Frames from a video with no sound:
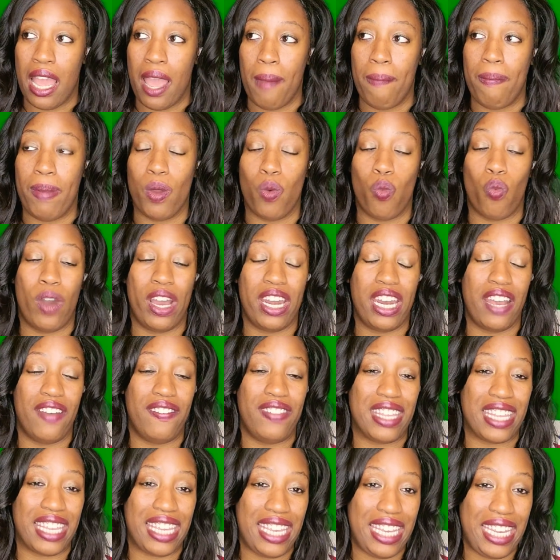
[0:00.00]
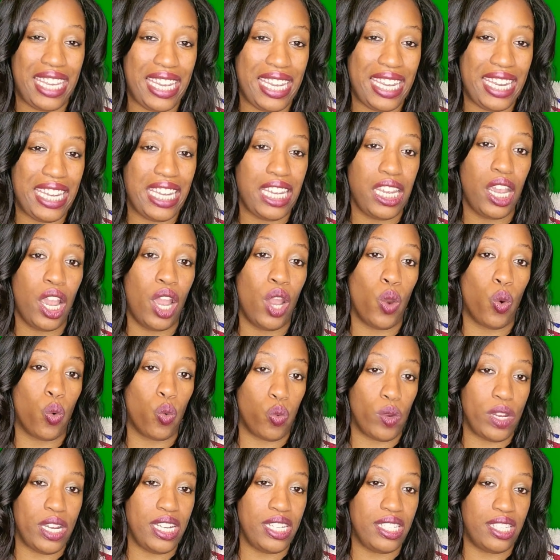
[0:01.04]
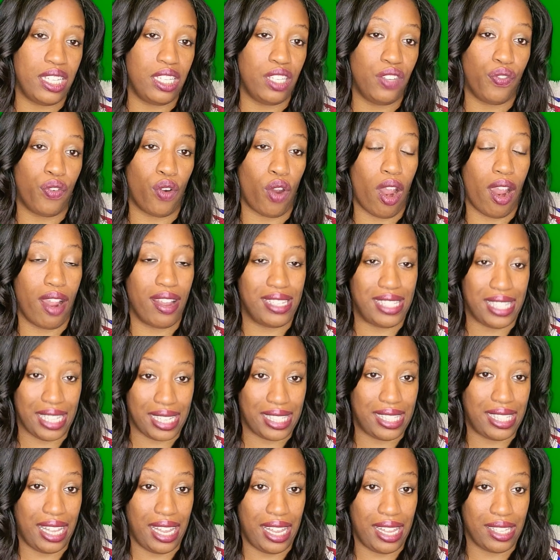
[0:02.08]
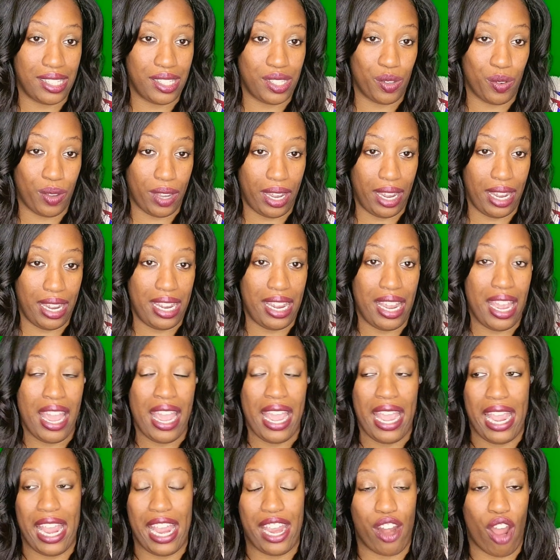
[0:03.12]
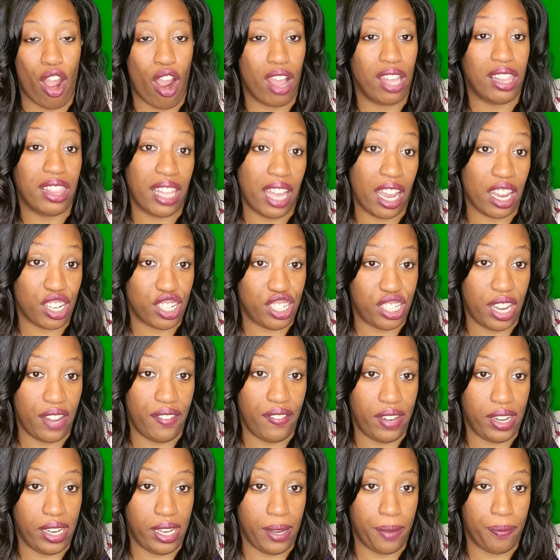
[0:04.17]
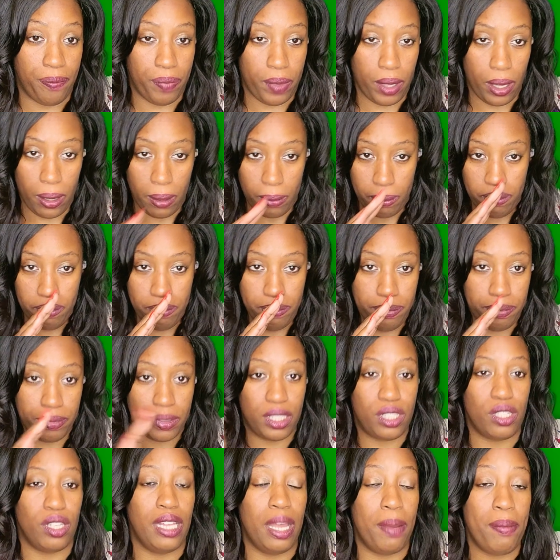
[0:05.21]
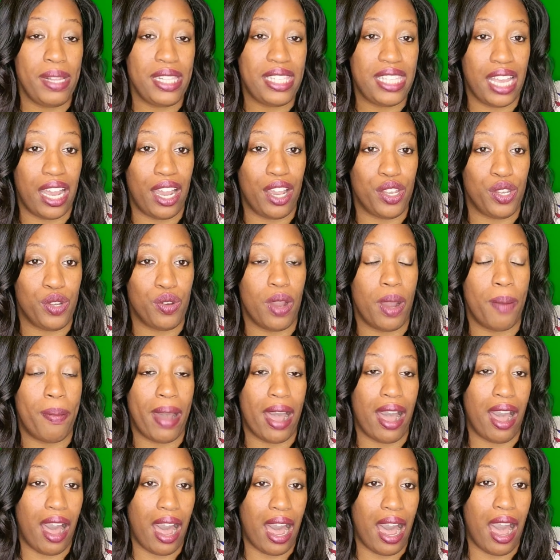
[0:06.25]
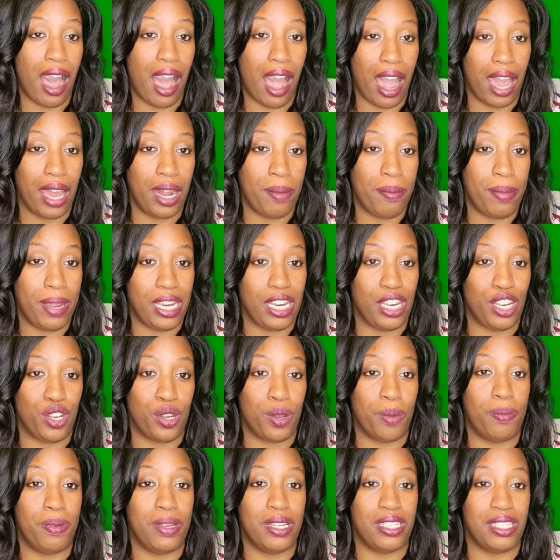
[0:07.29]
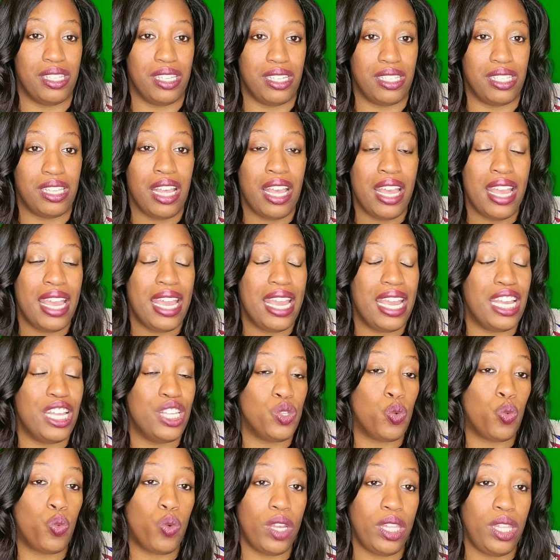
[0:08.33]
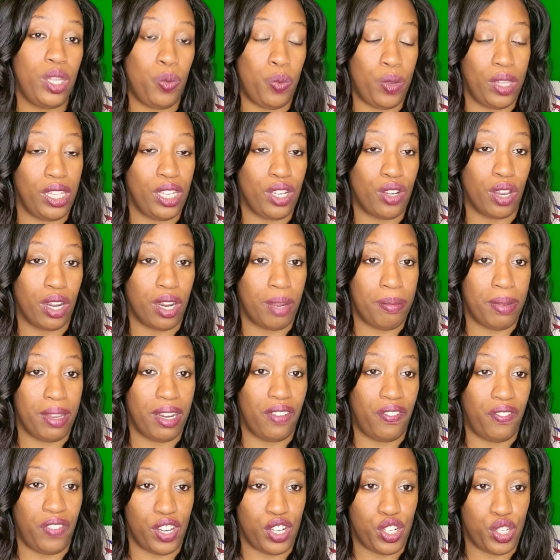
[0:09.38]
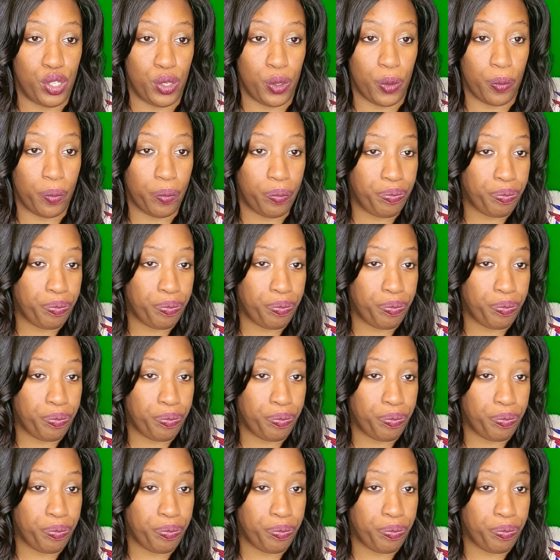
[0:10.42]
been one of the key reasons for our success, okay, and our longevity. So let me tell you about how automating your business is really, really going to benefit you.